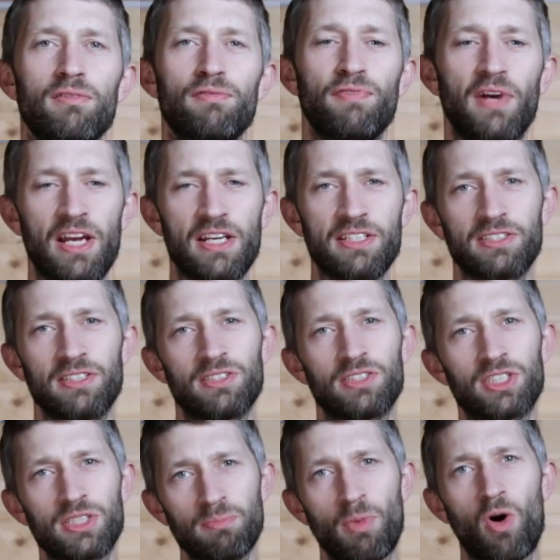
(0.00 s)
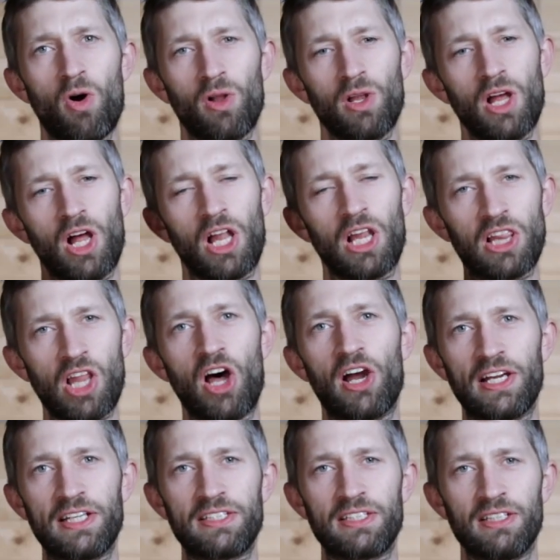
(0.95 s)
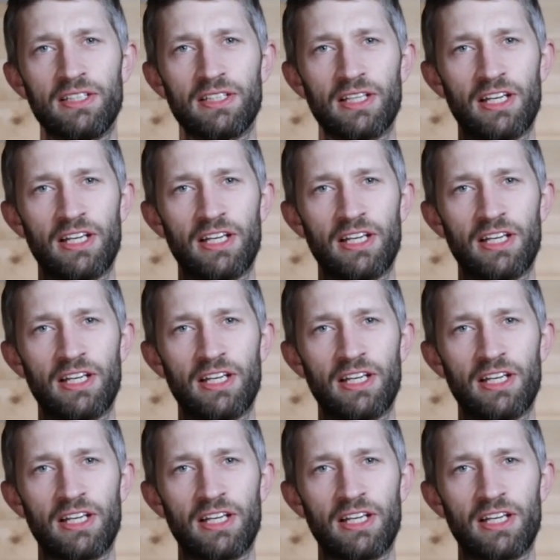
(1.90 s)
Fast, small, light,